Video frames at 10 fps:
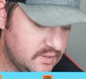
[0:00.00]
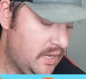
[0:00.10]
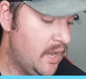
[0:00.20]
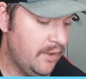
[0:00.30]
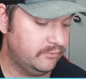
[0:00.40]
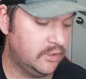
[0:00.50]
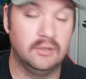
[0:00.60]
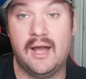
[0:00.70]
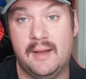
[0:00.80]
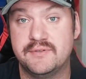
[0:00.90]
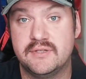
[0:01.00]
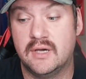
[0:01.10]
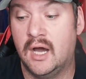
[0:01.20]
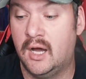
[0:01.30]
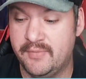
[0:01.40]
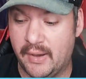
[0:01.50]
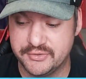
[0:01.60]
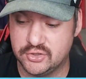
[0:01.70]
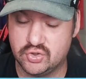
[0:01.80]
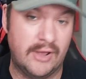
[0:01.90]
have collapsed. Um, that
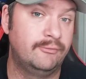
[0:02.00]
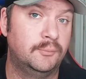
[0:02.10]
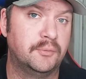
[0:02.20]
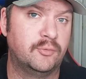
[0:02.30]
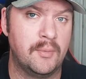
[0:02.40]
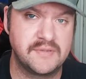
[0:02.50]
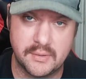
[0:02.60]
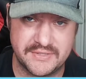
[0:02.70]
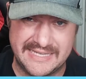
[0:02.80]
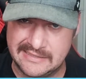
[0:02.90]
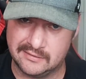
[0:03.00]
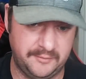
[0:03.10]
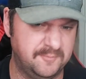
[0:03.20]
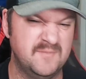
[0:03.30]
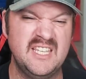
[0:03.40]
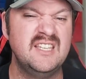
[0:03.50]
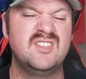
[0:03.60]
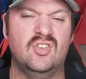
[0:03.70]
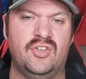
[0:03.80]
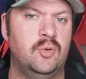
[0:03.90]
was a dreadful performance. That was easily,
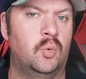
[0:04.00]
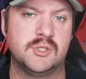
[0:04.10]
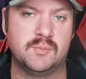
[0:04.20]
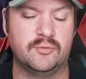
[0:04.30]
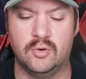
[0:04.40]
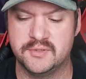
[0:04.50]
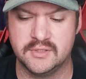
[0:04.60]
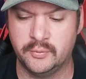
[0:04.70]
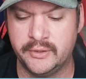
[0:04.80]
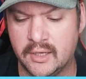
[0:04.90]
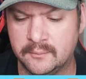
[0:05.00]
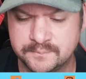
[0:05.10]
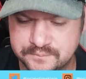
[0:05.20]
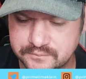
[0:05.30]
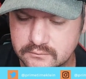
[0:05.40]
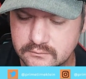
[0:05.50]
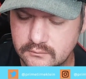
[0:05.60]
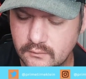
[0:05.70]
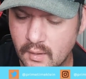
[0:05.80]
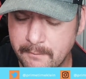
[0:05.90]
easily the worst performance of the weekend
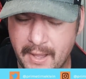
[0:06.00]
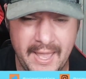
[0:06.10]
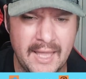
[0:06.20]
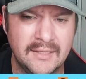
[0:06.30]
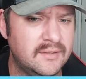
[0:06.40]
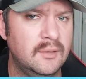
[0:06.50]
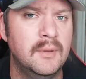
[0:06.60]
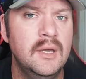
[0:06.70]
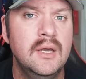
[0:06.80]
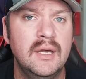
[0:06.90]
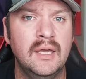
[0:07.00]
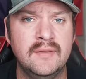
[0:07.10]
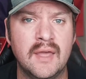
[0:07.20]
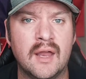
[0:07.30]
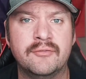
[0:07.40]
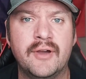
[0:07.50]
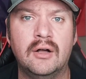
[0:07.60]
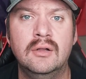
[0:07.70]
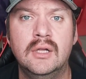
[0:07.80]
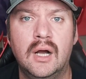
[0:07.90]
by any team in the N F
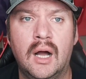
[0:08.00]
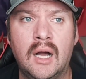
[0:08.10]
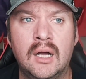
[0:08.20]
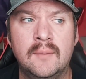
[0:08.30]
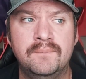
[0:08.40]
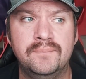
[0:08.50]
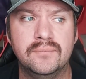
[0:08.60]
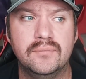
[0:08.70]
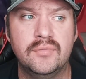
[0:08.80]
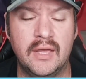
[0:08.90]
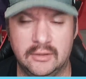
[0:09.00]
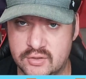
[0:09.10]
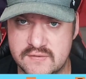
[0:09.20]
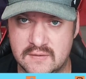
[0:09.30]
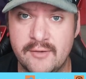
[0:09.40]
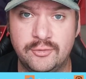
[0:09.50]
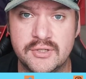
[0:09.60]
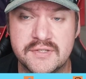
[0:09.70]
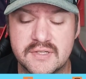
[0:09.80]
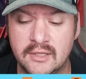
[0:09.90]
L. Um, it looks
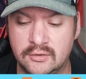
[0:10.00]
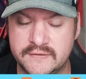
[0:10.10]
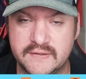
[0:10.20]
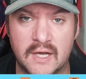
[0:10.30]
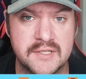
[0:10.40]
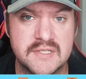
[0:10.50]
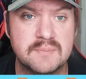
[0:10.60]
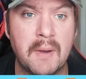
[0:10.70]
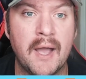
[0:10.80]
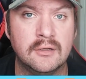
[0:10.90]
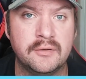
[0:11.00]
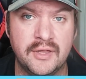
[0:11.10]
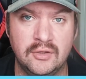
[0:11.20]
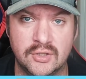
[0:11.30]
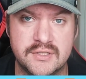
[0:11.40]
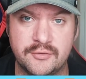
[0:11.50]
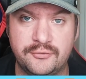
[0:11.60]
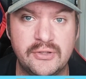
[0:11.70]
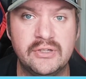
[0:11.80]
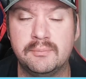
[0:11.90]
lifeless. It looks uninspired. They look
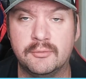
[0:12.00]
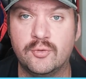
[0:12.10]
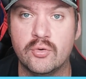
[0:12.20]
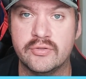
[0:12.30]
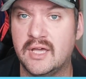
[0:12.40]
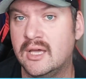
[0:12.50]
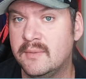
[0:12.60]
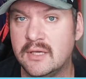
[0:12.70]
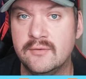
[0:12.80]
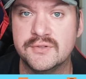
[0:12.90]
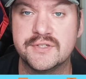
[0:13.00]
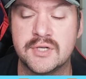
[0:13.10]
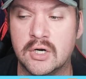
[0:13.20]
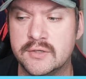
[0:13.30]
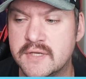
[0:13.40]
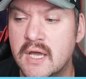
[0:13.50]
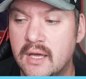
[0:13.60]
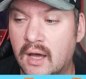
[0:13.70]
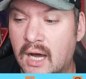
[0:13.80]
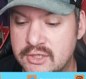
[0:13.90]
defeated before the game even starts.
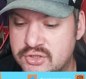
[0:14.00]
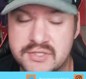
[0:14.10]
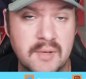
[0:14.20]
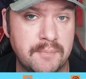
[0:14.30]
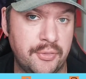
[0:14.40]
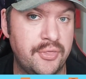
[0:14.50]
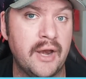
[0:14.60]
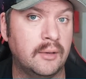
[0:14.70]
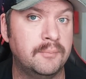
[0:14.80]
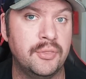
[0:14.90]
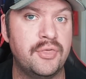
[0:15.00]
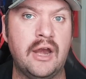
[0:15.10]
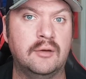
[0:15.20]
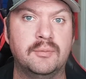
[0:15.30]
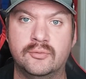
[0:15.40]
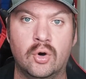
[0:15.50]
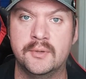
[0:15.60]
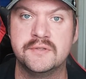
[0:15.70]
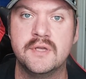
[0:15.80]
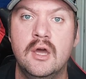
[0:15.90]
Uh, just a pathetic, pathetic
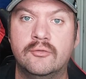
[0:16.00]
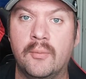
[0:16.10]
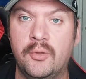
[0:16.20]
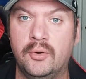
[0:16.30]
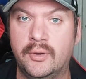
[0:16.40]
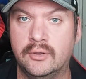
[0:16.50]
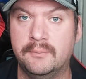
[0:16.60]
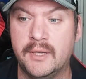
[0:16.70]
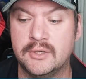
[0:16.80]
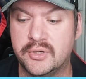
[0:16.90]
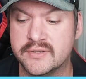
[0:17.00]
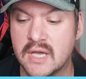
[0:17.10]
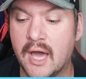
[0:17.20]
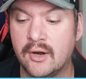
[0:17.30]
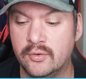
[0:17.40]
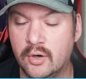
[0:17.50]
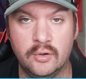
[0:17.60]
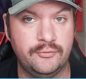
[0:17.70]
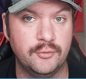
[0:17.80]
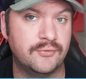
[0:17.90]
performance from the New England Patriots. I don't know
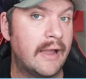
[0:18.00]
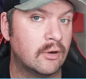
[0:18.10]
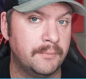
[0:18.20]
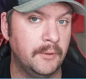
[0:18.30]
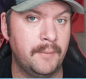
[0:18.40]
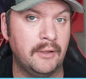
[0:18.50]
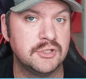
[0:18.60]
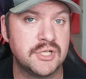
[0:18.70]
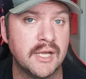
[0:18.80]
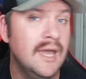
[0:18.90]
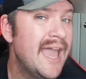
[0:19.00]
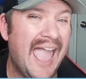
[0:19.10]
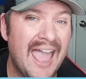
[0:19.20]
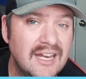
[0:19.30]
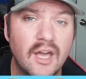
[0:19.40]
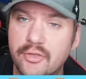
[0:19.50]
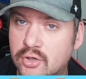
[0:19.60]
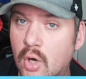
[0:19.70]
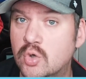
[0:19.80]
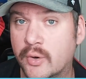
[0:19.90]
if you fire Bill Belichick. Any other
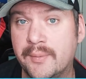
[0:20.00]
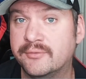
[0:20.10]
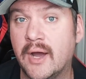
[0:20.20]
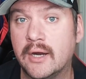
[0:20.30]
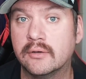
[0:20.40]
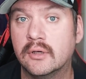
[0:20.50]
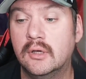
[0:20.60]
coach would have been fired.